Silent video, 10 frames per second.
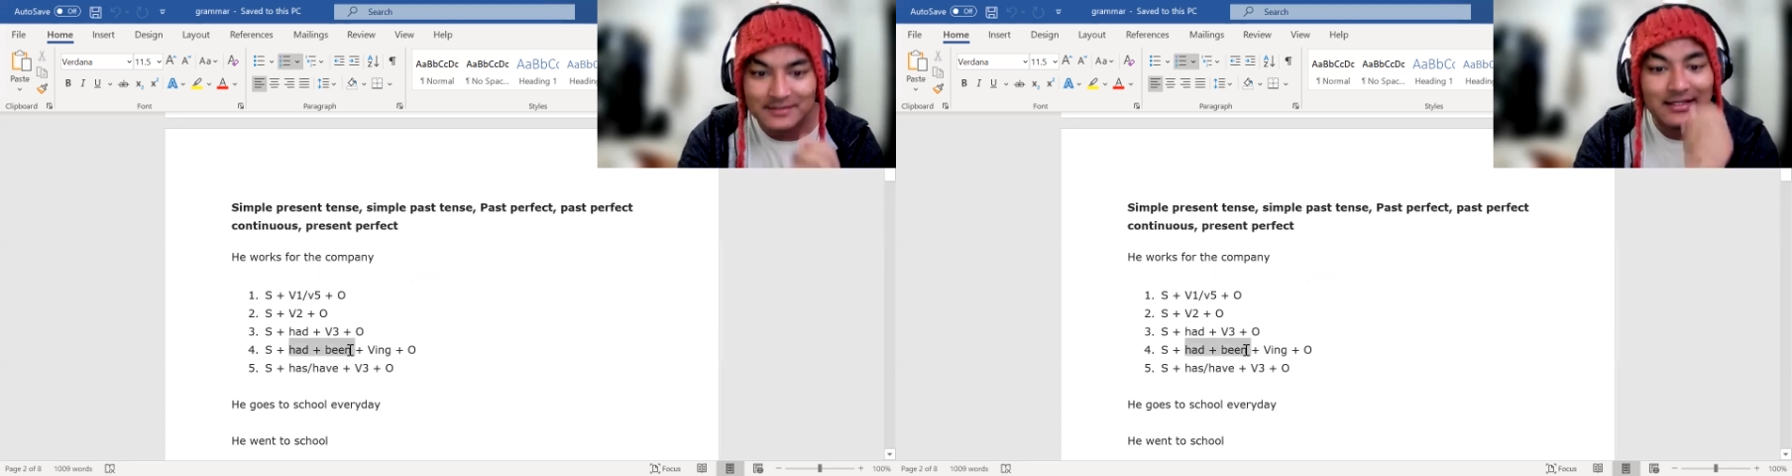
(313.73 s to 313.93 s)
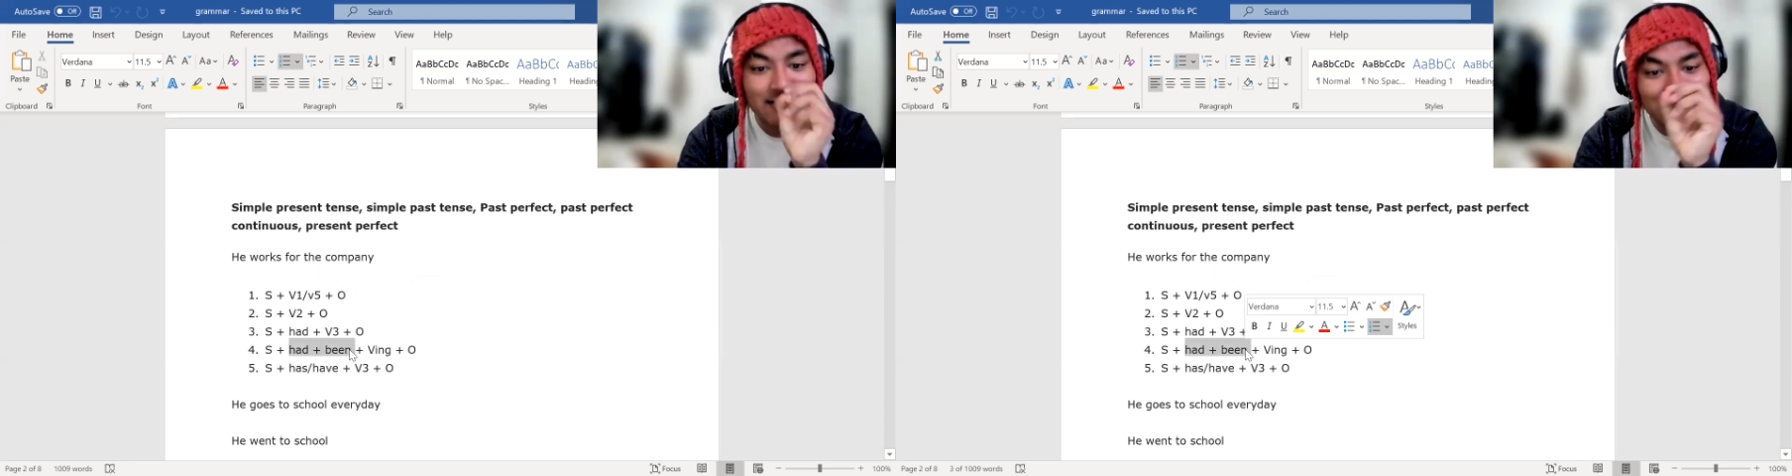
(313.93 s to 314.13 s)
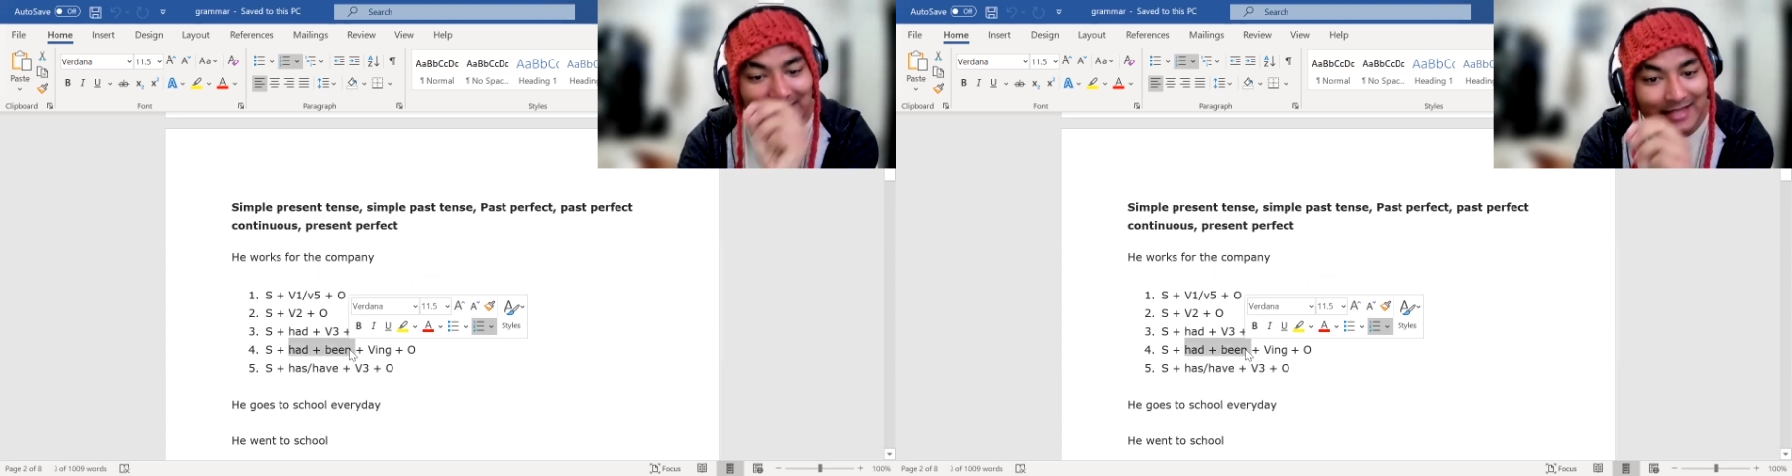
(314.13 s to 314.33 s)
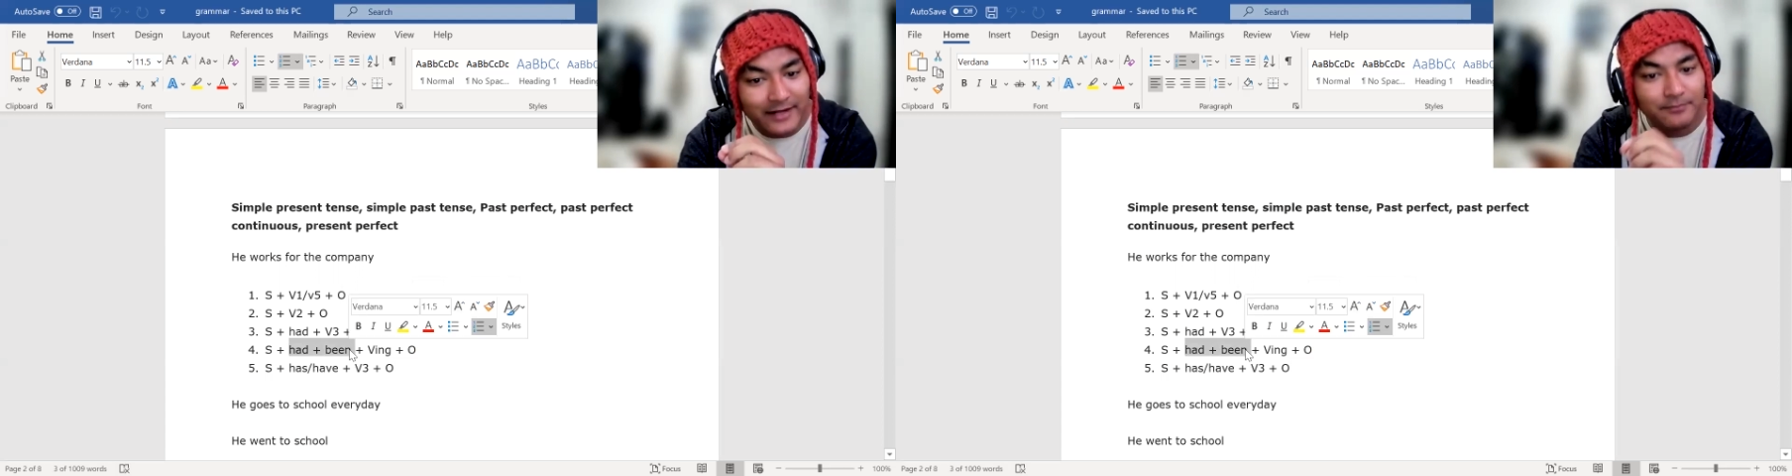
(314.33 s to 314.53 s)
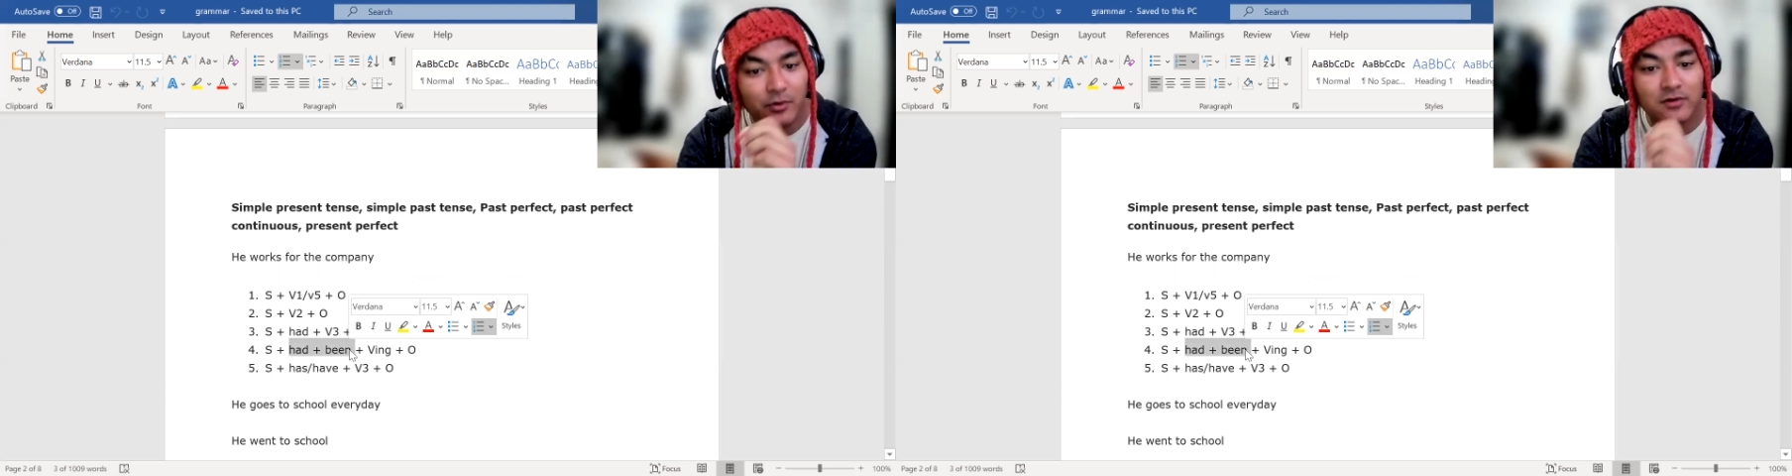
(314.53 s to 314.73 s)
then in
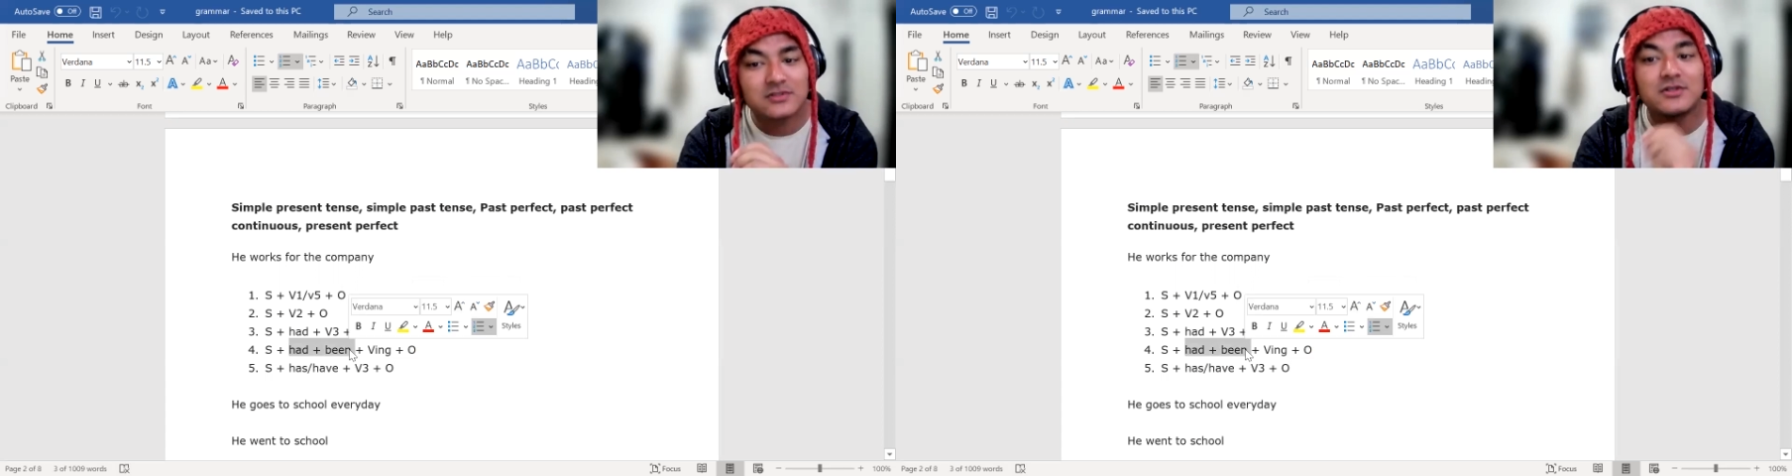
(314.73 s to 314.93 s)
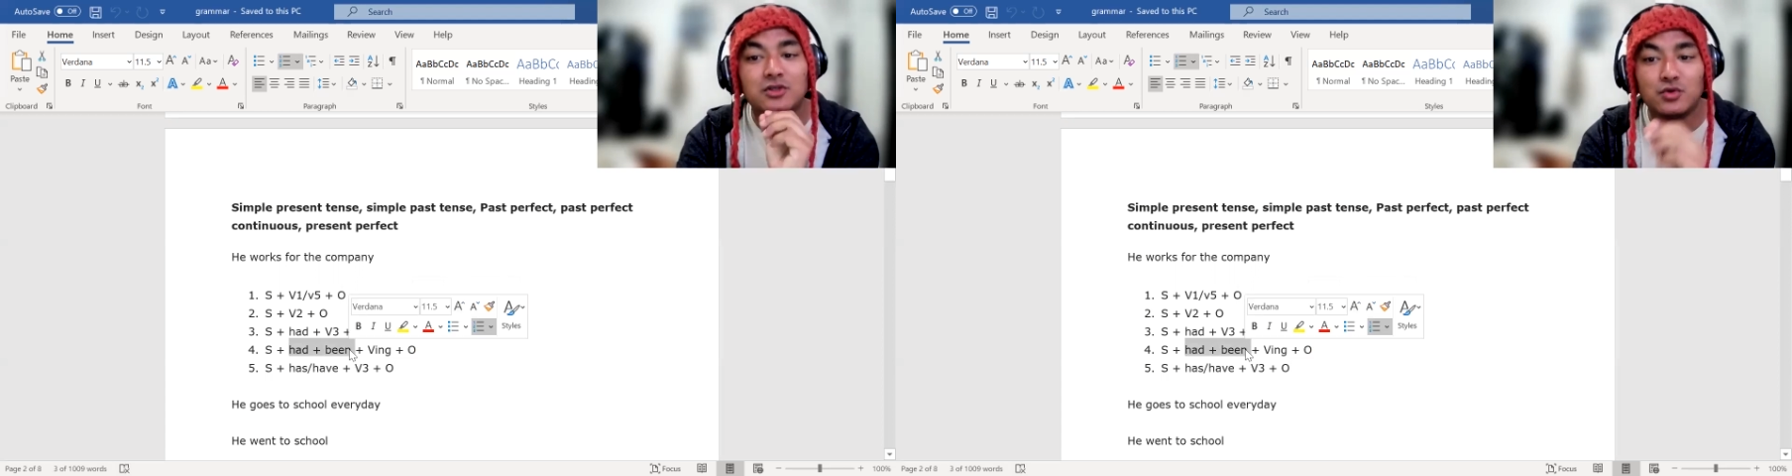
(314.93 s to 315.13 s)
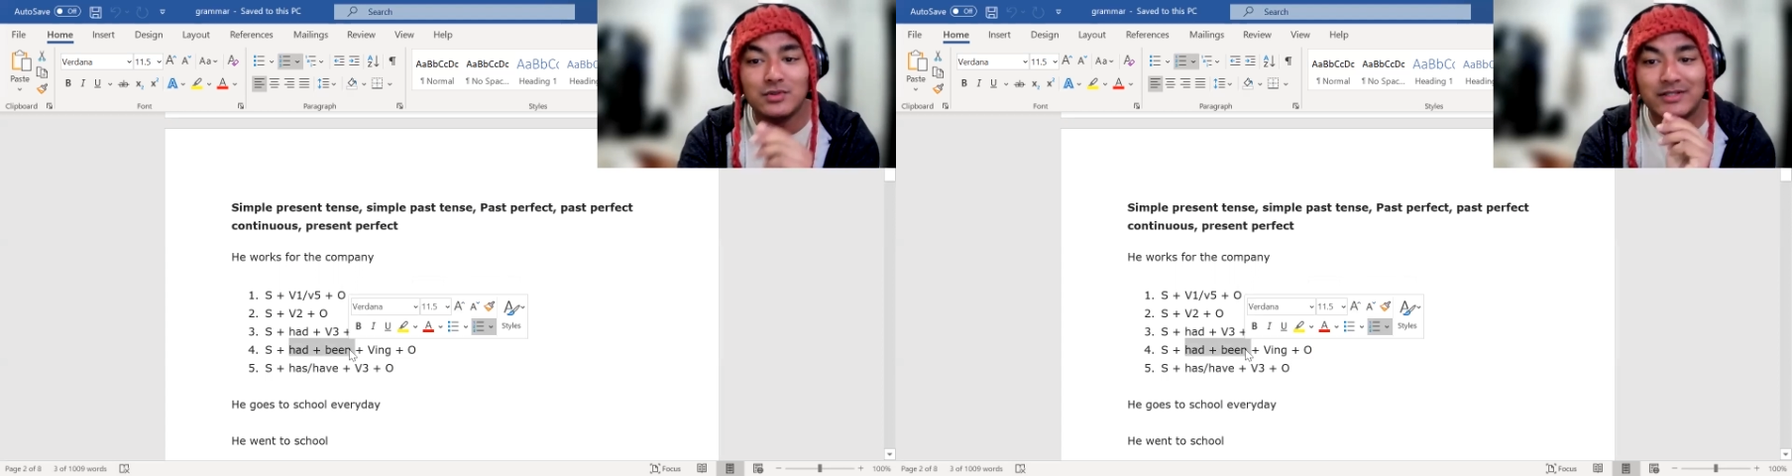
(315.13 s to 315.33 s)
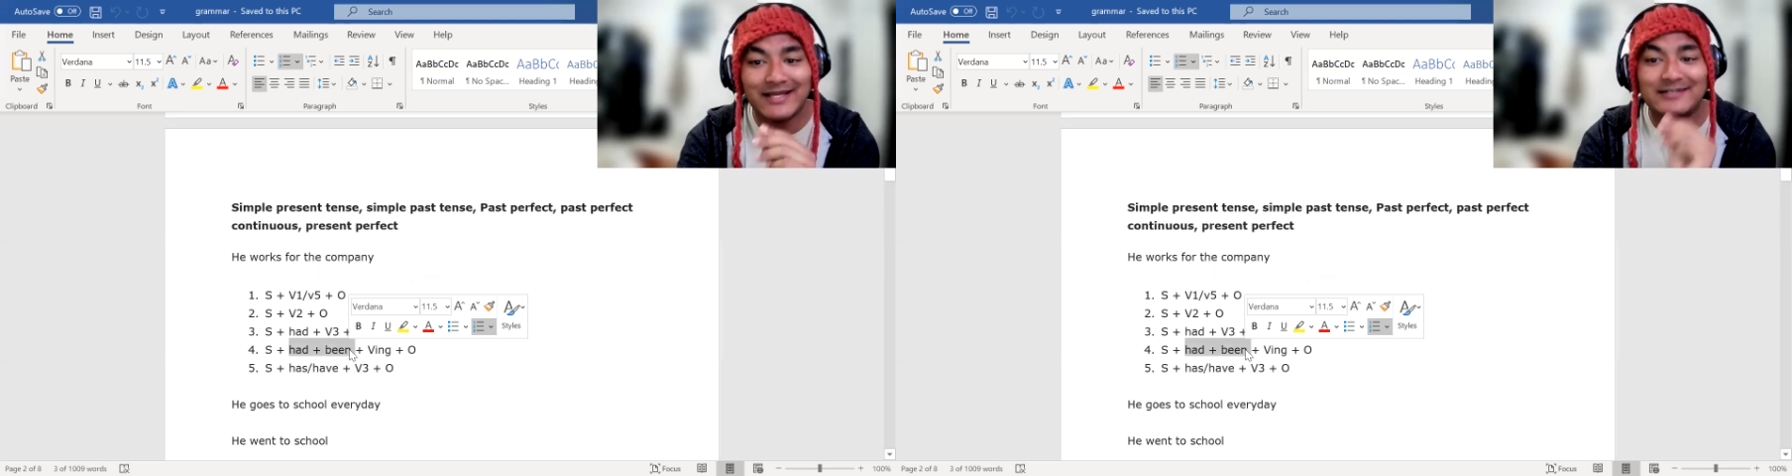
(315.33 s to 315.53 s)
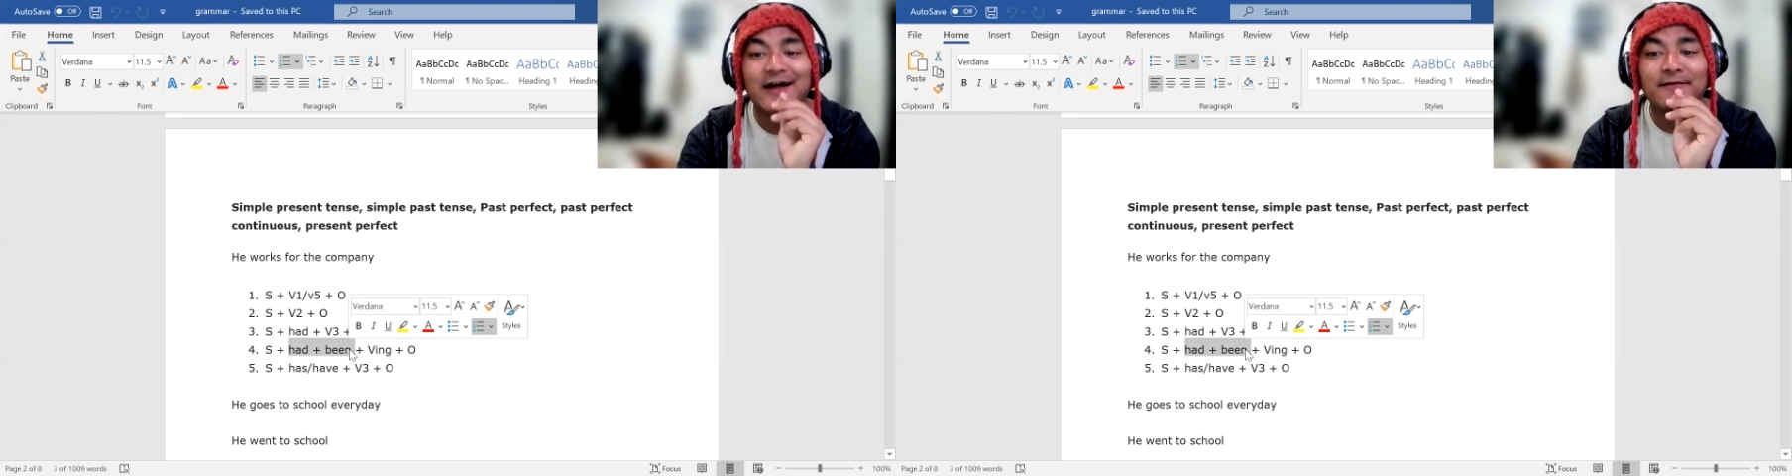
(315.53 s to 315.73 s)
that box you will get